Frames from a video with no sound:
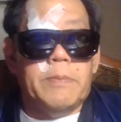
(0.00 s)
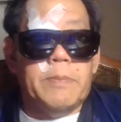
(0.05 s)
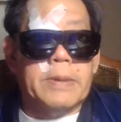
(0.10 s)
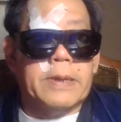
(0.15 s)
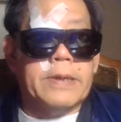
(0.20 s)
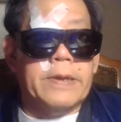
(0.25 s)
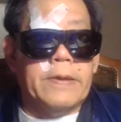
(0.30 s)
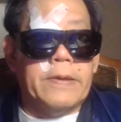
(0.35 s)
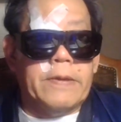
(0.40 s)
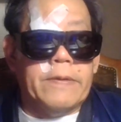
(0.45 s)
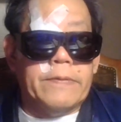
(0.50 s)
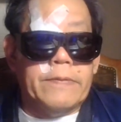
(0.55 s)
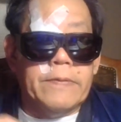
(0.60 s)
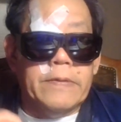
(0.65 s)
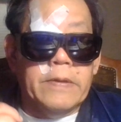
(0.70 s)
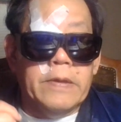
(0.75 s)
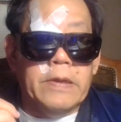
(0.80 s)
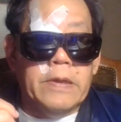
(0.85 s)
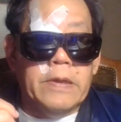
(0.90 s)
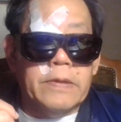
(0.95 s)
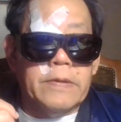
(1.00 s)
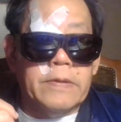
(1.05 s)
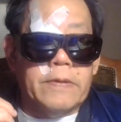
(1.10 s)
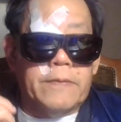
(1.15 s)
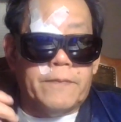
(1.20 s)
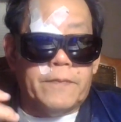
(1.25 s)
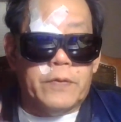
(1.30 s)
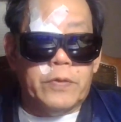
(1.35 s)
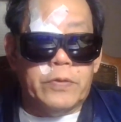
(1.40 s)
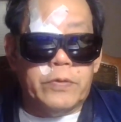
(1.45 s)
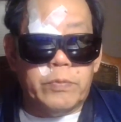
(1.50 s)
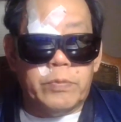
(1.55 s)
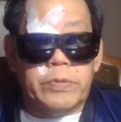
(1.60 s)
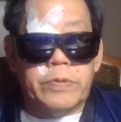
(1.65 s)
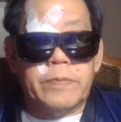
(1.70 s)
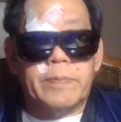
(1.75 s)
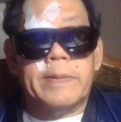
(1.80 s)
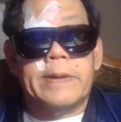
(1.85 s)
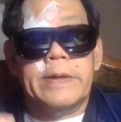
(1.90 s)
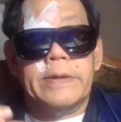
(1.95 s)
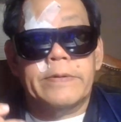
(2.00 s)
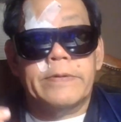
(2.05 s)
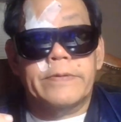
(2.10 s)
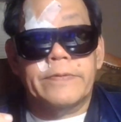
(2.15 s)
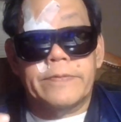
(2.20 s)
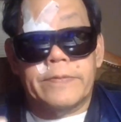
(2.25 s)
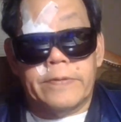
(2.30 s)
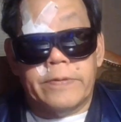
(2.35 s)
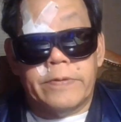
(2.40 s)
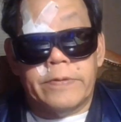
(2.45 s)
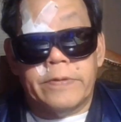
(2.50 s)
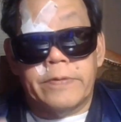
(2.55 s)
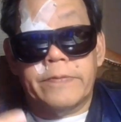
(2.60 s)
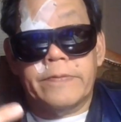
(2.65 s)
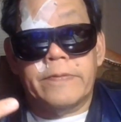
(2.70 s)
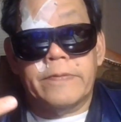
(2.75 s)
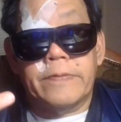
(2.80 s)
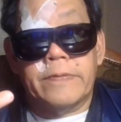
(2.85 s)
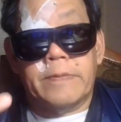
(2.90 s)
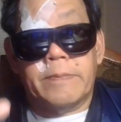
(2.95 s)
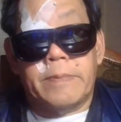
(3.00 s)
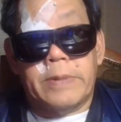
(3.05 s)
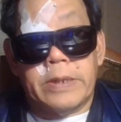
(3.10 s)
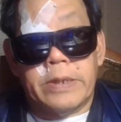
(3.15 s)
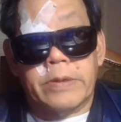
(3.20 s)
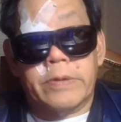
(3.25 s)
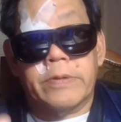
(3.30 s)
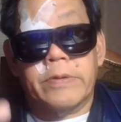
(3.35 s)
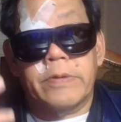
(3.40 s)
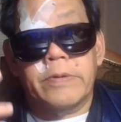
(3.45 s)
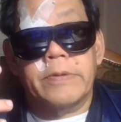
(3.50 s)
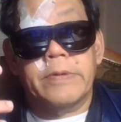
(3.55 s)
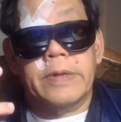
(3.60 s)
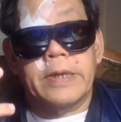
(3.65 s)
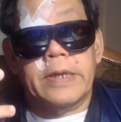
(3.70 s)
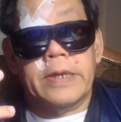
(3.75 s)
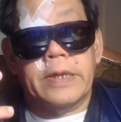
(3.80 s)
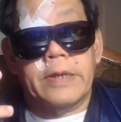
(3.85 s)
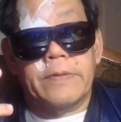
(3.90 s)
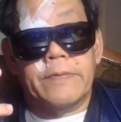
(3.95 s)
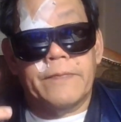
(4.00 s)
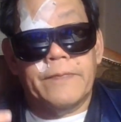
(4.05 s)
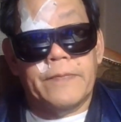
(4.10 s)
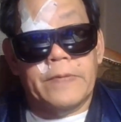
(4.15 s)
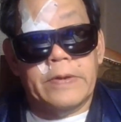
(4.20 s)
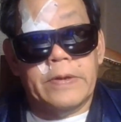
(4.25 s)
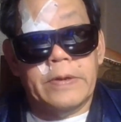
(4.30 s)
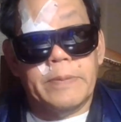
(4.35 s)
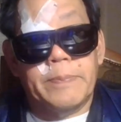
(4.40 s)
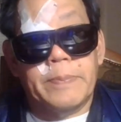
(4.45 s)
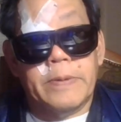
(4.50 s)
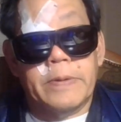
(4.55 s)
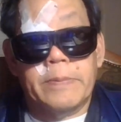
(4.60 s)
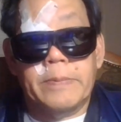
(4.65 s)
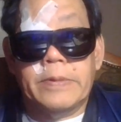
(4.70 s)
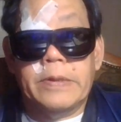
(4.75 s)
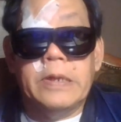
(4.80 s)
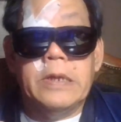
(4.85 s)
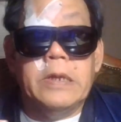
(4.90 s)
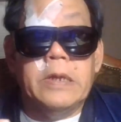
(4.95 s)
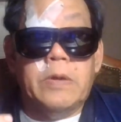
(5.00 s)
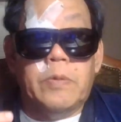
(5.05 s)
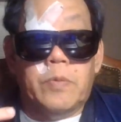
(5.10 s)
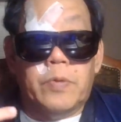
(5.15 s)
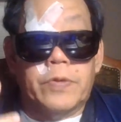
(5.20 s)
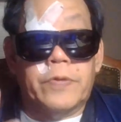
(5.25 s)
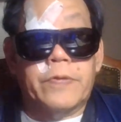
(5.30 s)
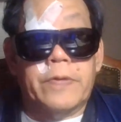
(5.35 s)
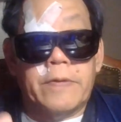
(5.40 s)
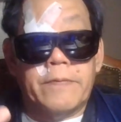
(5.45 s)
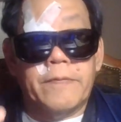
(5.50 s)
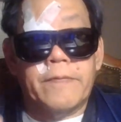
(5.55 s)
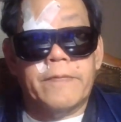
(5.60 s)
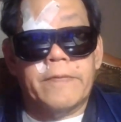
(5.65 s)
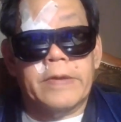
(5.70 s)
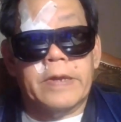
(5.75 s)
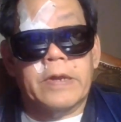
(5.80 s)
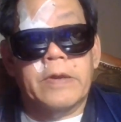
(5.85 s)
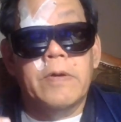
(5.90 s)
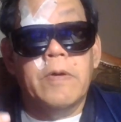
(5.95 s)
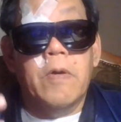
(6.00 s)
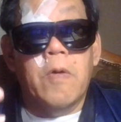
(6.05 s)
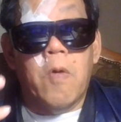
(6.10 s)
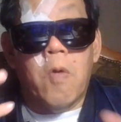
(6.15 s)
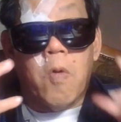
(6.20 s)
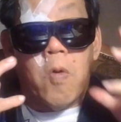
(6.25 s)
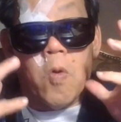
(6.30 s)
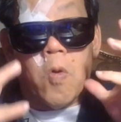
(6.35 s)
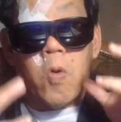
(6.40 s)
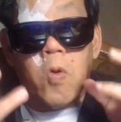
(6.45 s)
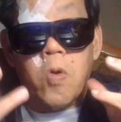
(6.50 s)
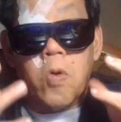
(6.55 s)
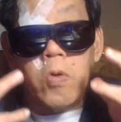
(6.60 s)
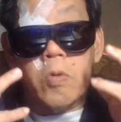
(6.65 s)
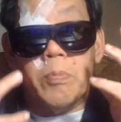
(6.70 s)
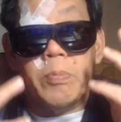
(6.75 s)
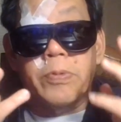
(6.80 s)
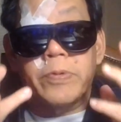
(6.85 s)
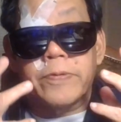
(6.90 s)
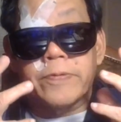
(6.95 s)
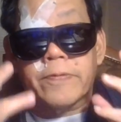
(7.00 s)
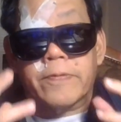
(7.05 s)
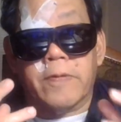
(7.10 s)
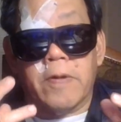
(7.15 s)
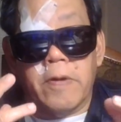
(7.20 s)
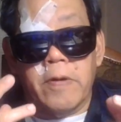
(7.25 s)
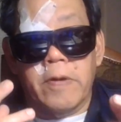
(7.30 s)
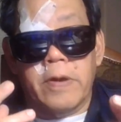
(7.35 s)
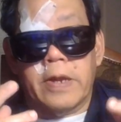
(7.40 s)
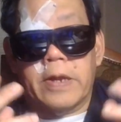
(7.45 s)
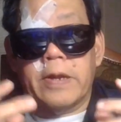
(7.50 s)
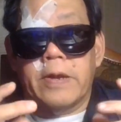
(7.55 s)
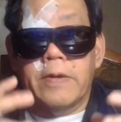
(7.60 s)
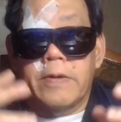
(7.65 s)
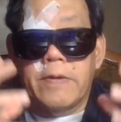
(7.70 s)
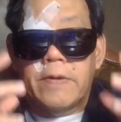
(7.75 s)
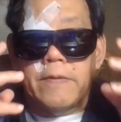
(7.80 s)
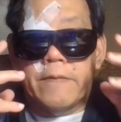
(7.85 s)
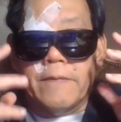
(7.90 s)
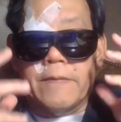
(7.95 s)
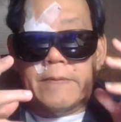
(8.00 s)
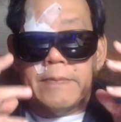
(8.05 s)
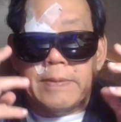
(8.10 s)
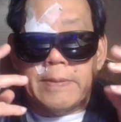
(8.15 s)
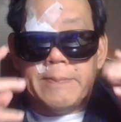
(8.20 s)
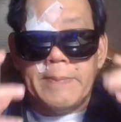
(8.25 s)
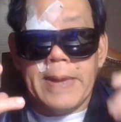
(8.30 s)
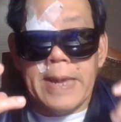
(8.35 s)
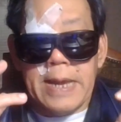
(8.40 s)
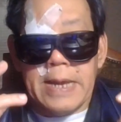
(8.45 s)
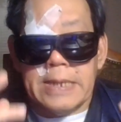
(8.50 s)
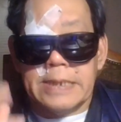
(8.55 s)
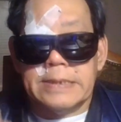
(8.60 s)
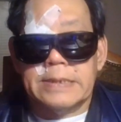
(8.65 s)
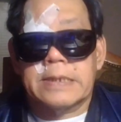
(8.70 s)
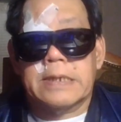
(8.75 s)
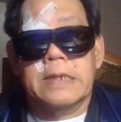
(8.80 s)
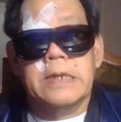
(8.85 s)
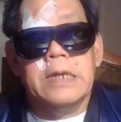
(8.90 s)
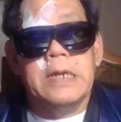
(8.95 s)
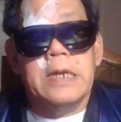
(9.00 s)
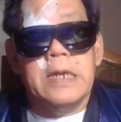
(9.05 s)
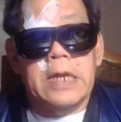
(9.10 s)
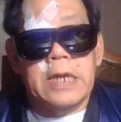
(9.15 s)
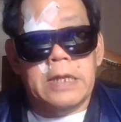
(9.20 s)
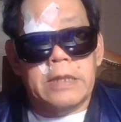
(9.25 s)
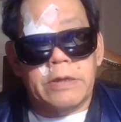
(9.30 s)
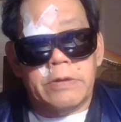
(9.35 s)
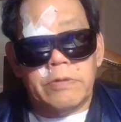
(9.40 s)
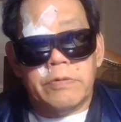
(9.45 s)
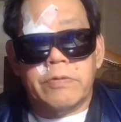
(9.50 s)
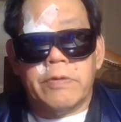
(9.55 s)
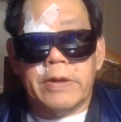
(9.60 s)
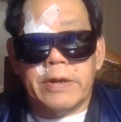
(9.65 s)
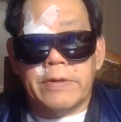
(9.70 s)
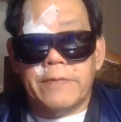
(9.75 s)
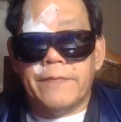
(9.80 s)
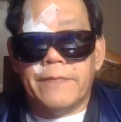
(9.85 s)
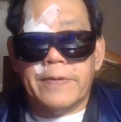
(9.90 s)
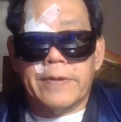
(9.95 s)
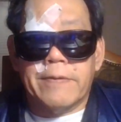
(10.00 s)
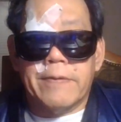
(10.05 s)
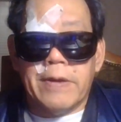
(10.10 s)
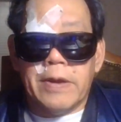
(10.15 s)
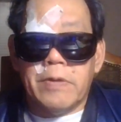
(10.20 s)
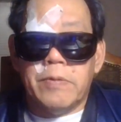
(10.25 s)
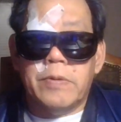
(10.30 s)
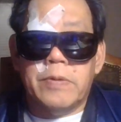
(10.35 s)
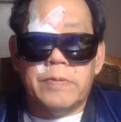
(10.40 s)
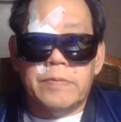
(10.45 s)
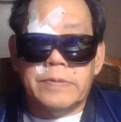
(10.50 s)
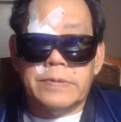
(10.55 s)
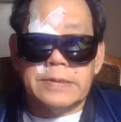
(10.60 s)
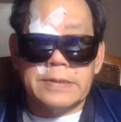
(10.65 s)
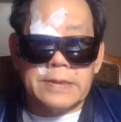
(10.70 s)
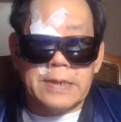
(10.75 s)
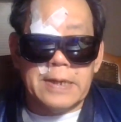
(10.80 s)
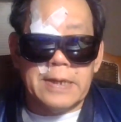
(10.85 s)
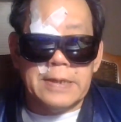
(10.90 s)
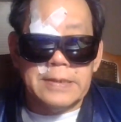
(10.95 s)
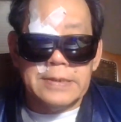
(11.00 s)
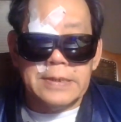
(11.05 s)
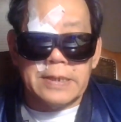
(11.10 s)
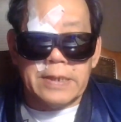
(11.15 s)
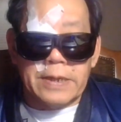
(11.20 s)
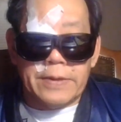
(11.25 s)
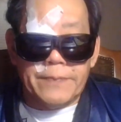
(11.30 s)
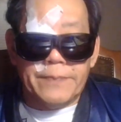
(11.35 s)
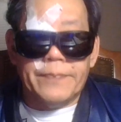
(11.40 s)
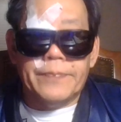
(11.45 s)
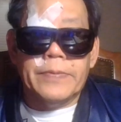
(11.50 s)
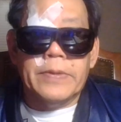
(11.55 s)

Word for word: because the first responders, the nurses and medical and fire department, were suffering horrible scarring from the mask, and they're trying to figure out what was causing it.